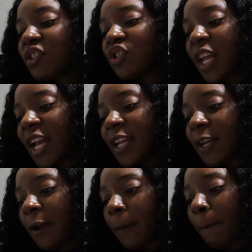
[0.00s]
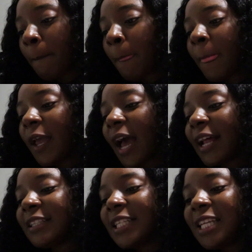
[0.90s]
Stay here
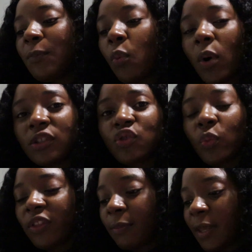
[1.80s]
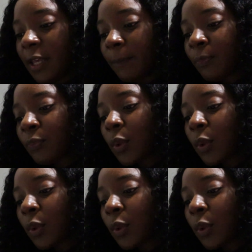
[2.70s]
and keep watch with me.